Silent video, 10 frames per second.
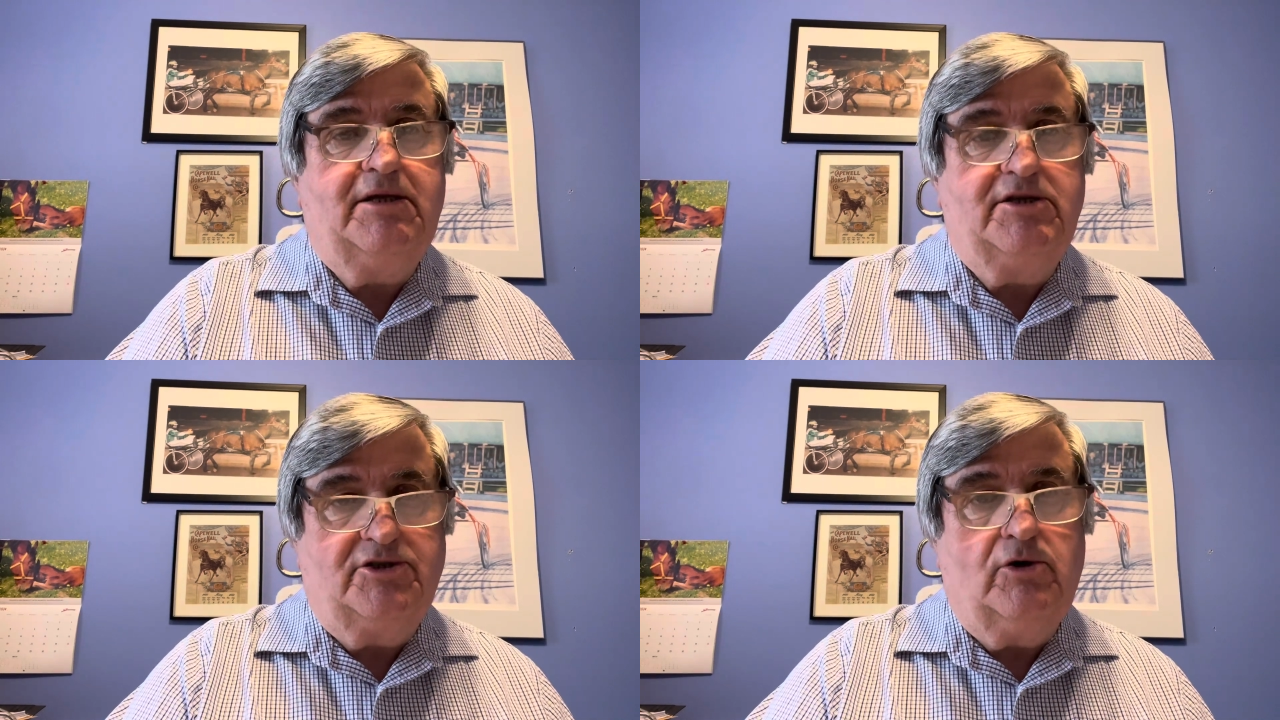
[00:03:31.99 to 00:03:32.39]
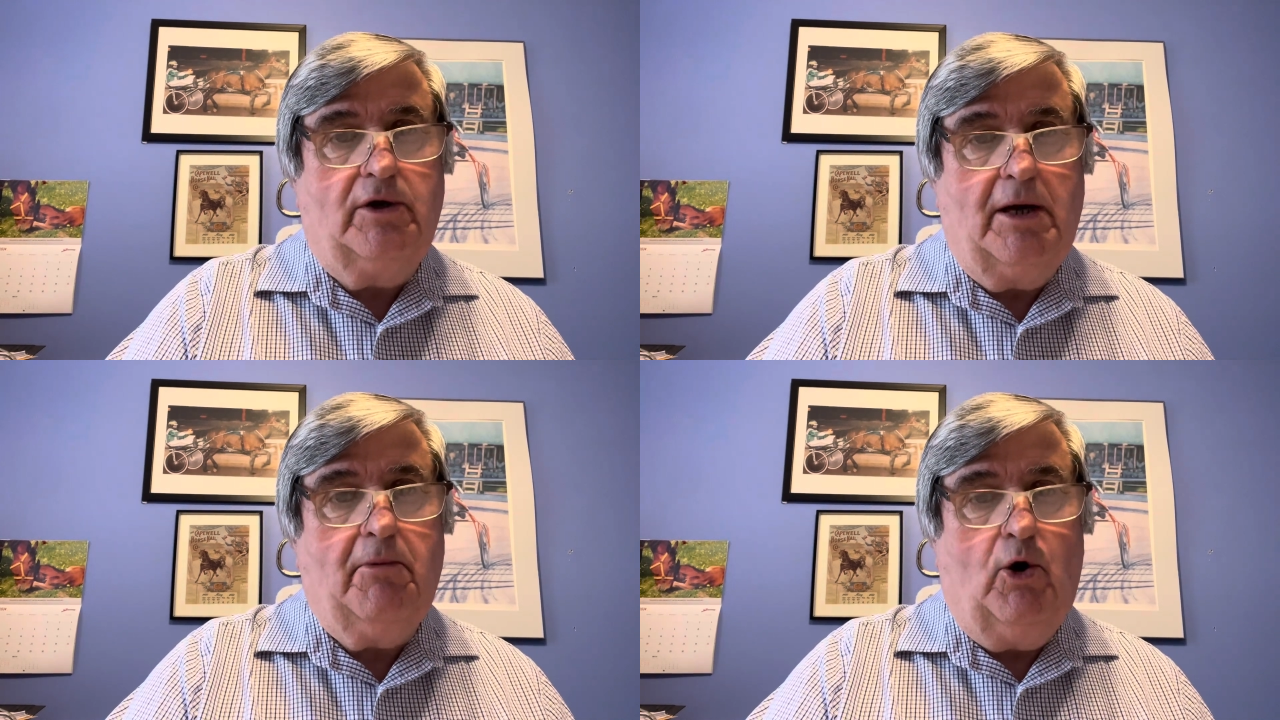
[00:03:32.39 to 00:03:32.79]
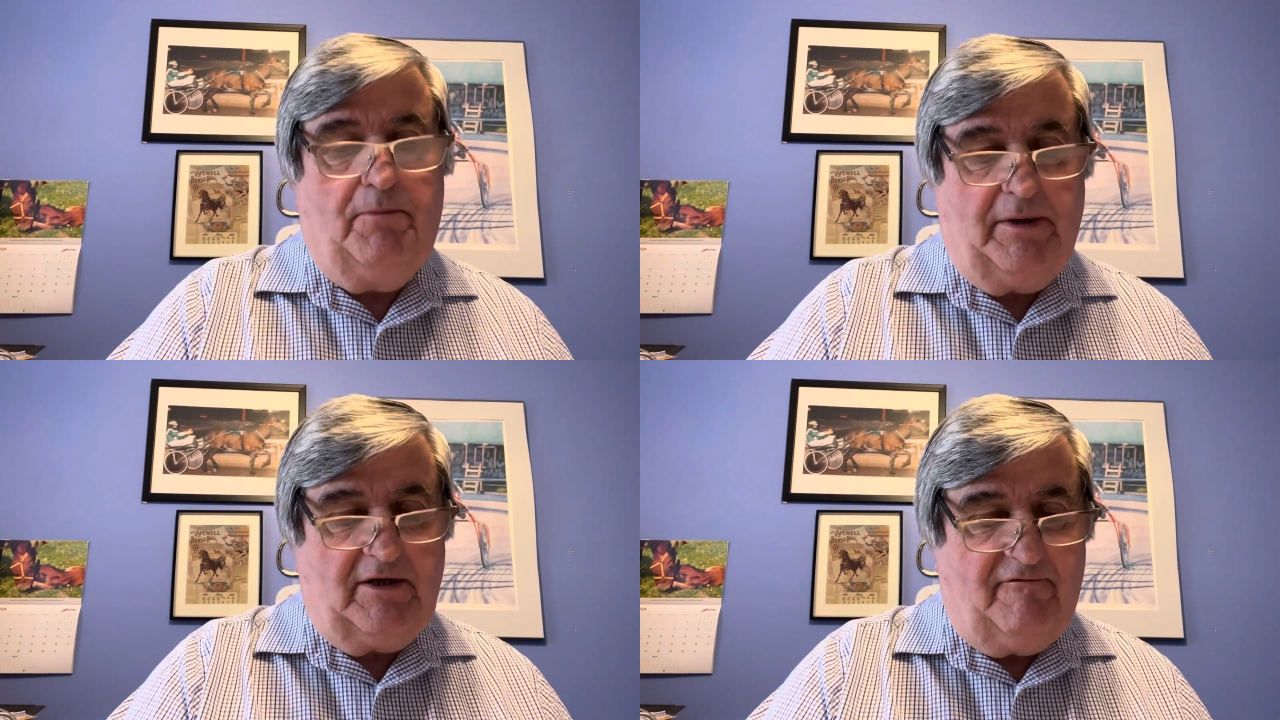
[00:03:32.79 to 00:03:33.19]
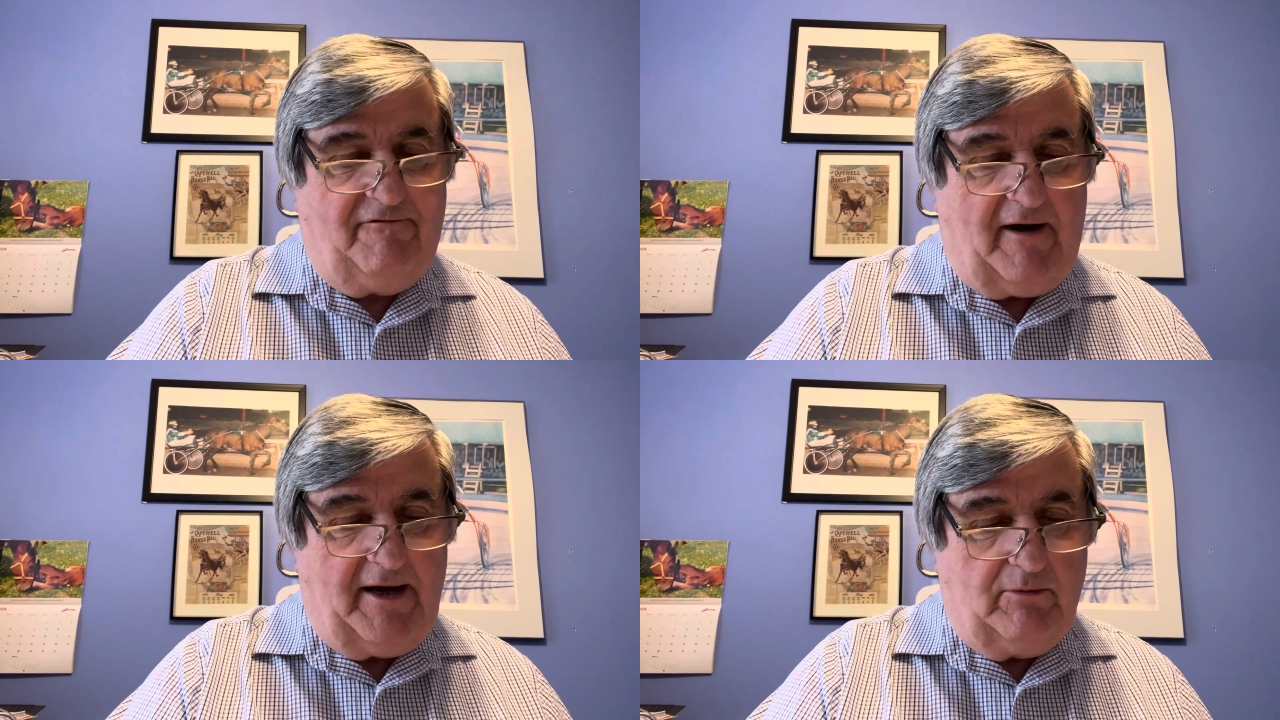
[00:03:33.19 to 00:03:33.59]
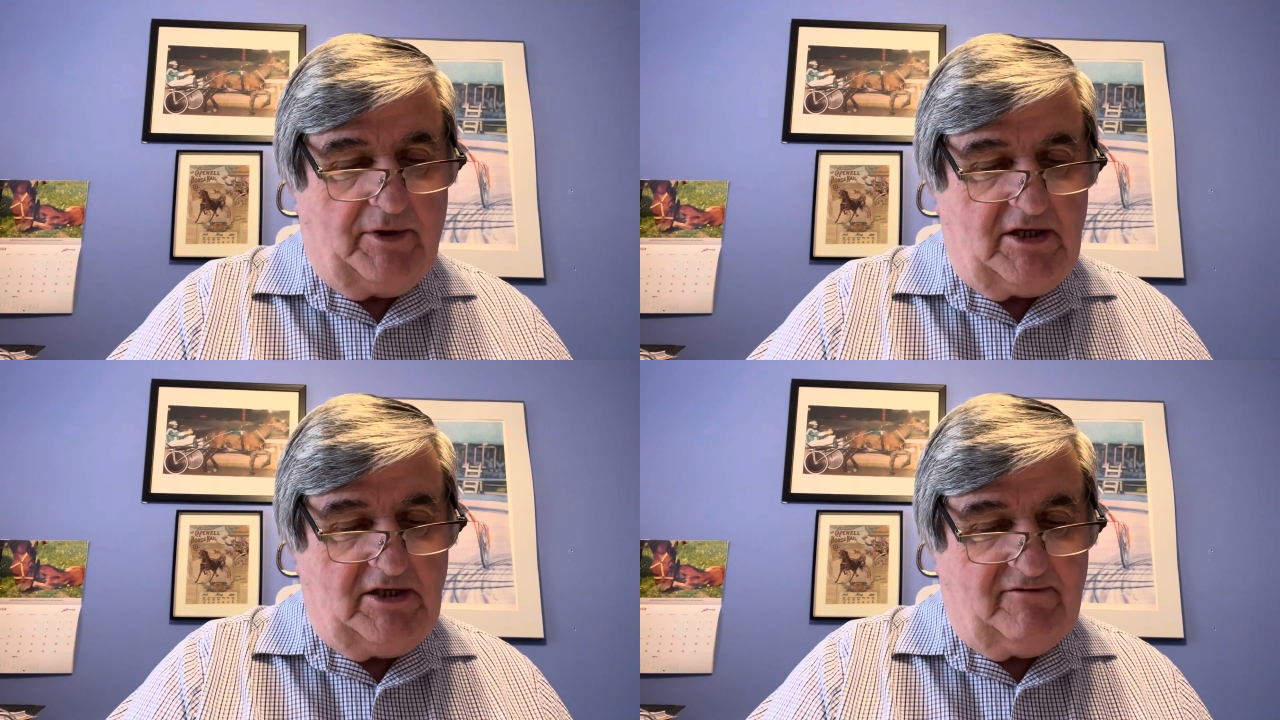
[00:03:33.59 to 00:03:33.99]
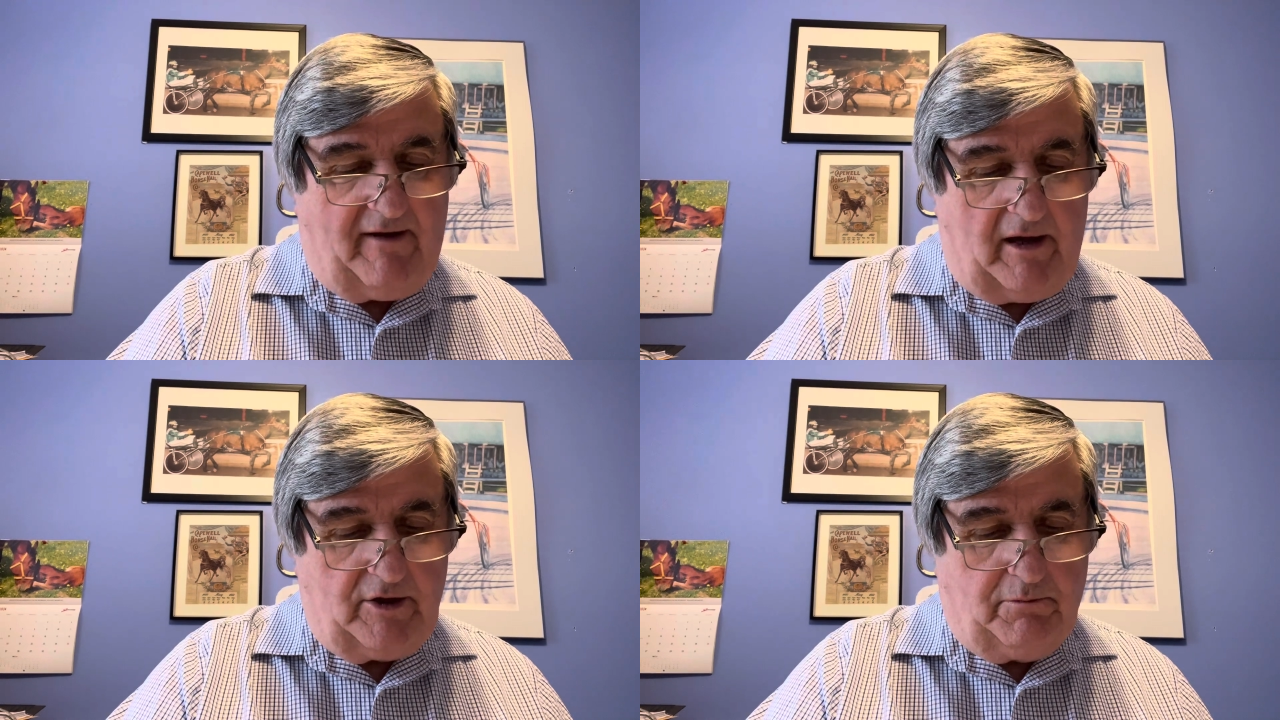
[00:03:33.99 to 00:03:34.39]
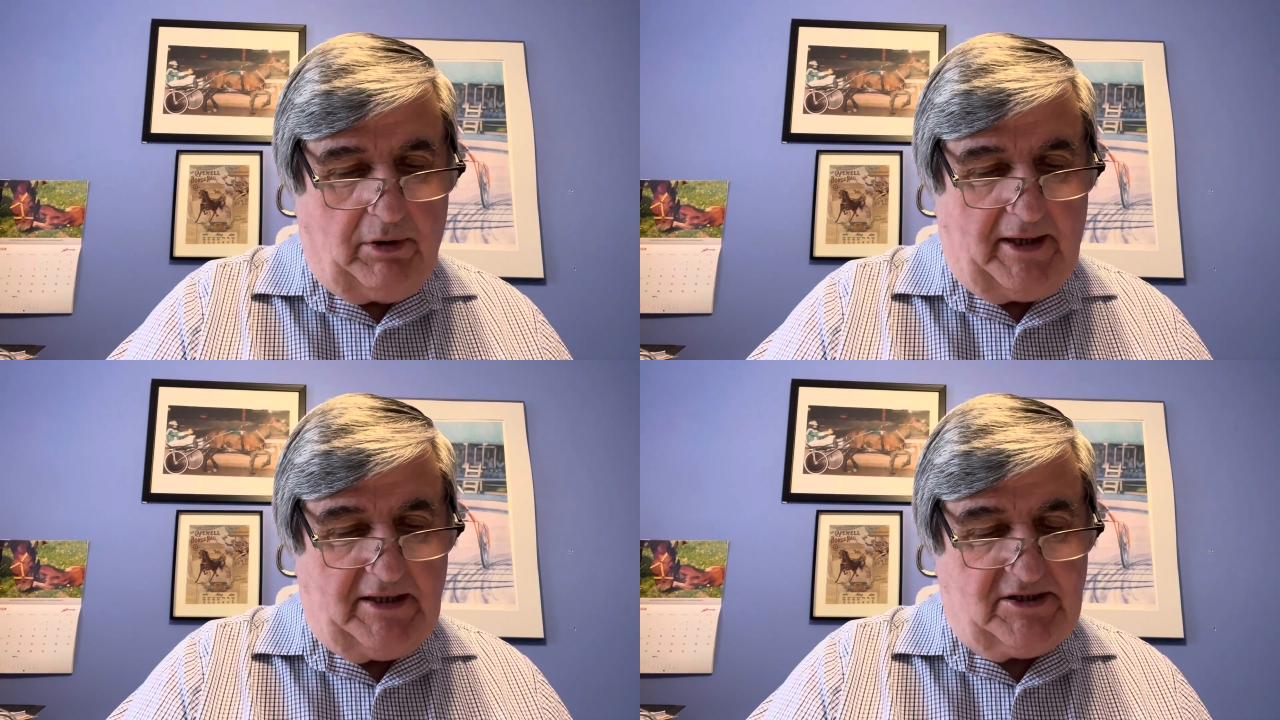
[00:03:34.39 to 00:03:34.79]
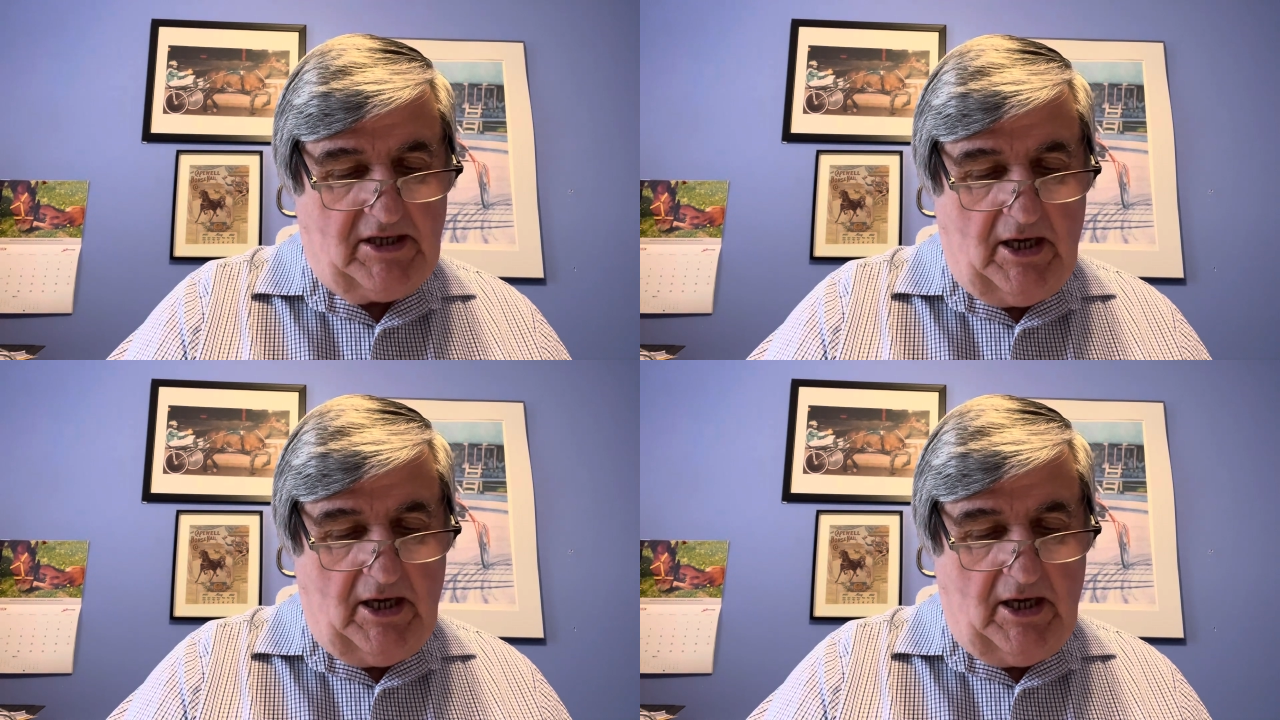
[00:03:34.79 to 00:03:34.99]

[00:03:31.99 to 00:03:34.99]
the zone I'm hoping to find with these value plays.